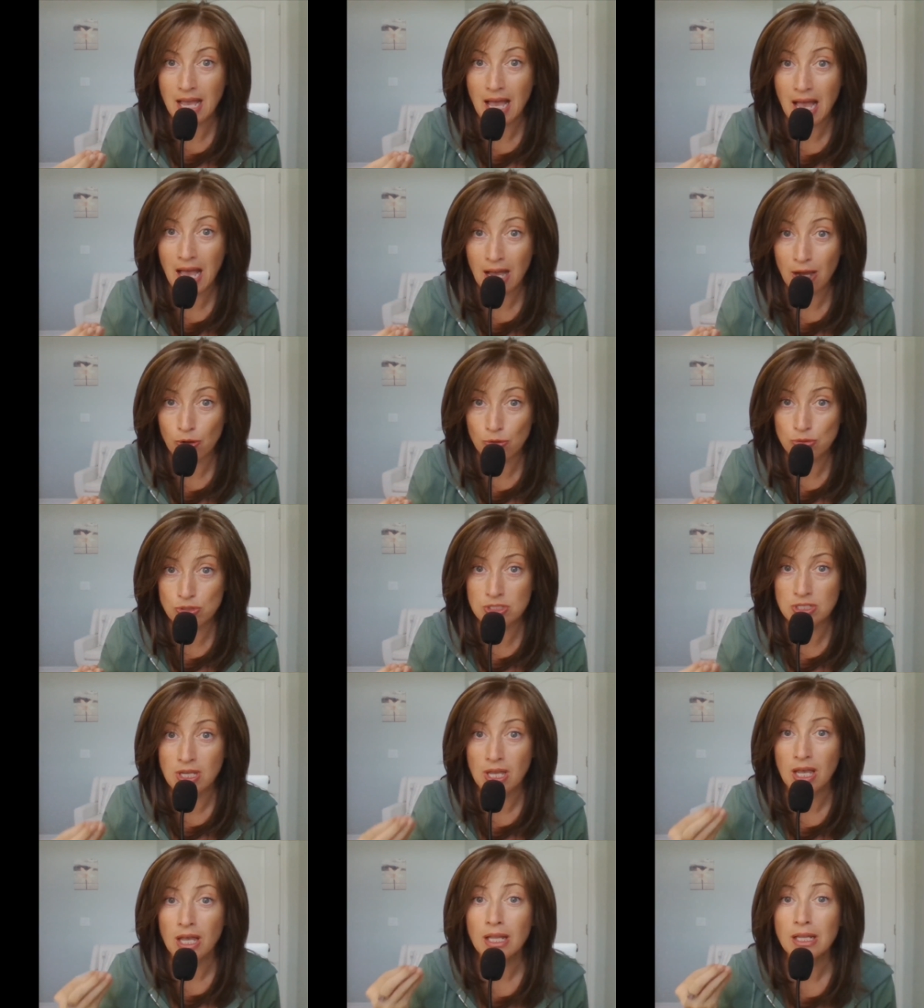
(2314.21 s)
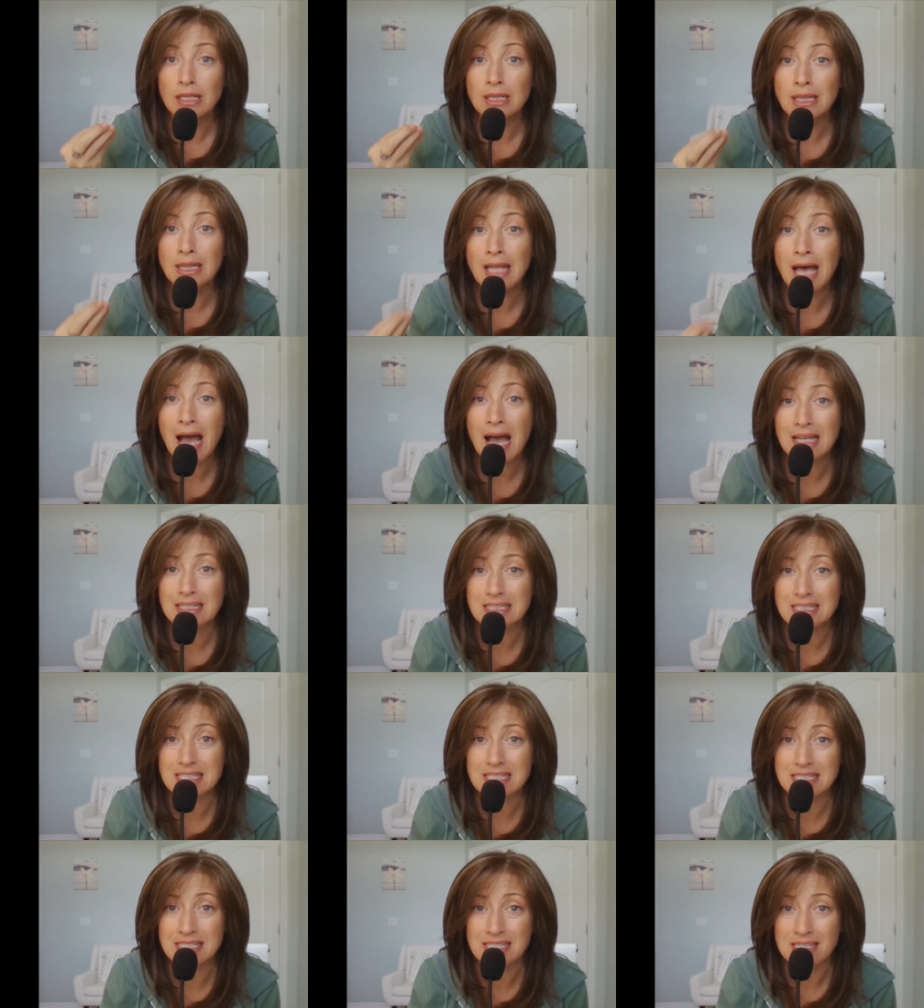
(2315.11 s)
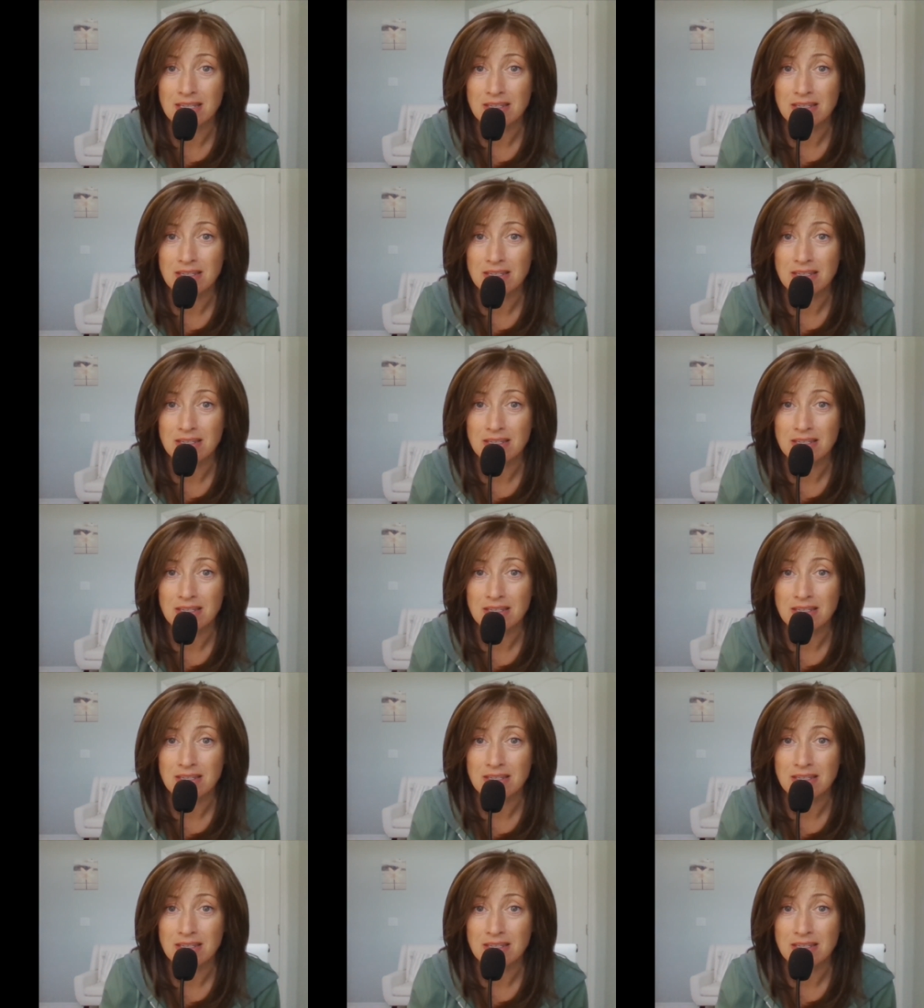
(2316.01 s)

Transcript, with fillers: out lots.